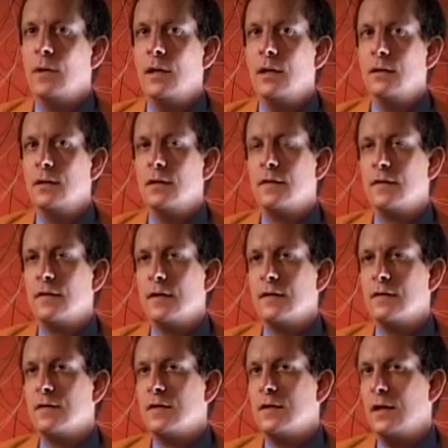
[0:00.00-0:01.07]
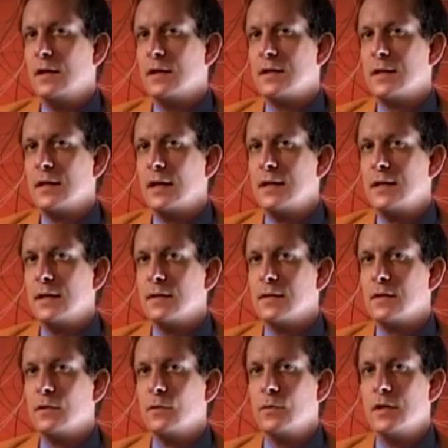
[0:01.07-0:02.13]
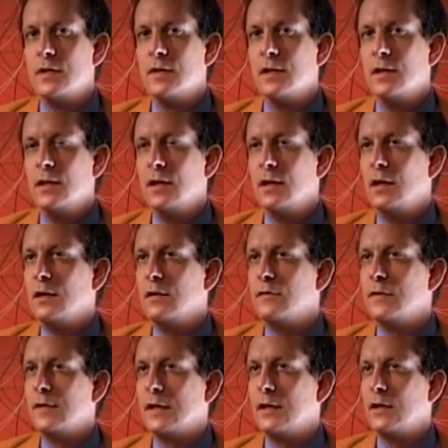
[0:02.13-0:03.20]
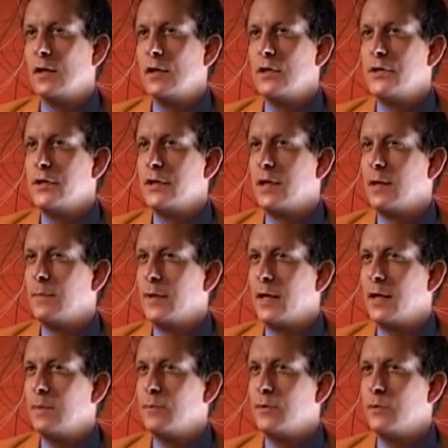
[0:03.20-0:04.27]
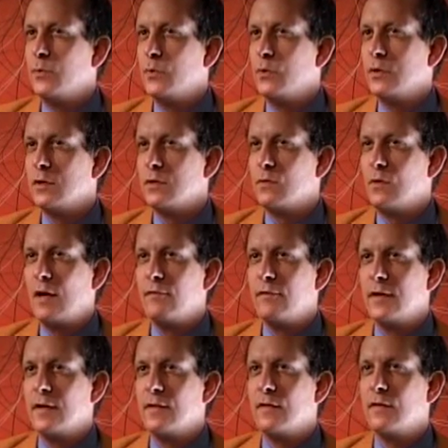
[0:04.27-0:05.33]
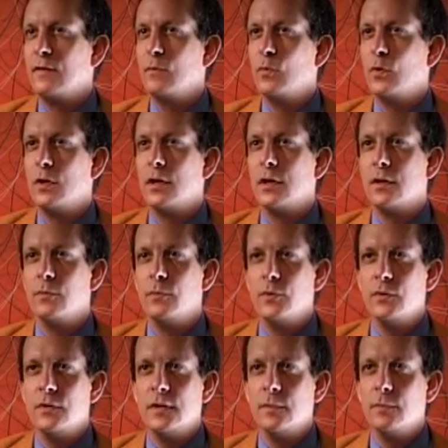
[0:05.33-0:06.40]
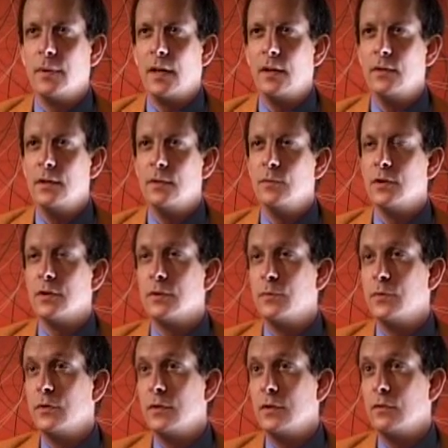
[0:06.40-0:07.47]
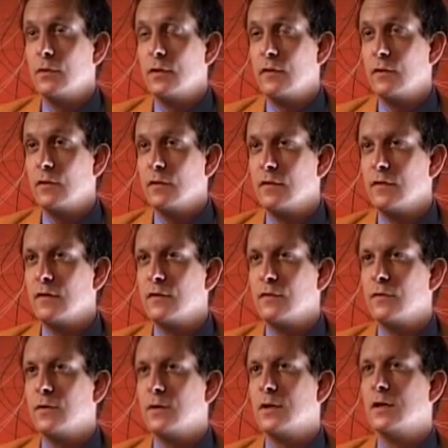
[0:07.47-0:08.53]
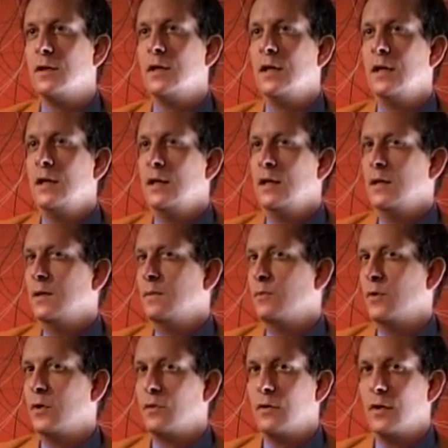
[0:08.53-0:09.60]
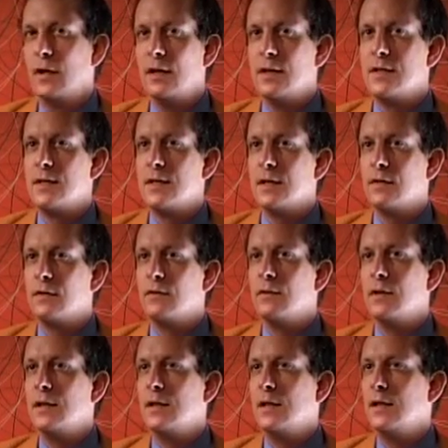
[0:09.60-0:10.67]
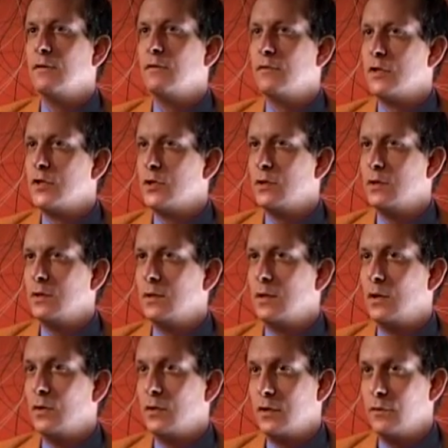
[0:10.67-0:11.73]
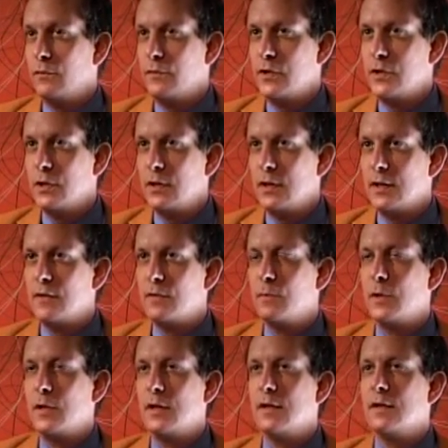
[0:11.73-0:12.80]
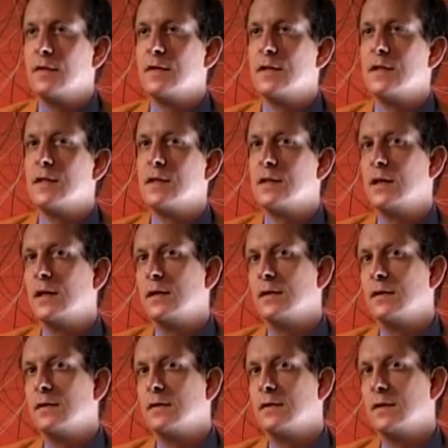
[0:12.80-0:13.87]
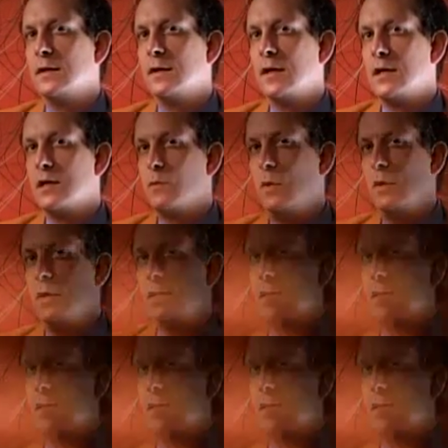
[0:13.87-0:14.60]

Well, it's still exciting. So we see a lot of technology coming up, computer graphics, more computing power, more computing resources for more realistic 3D visual, audio-visual experiences, and as well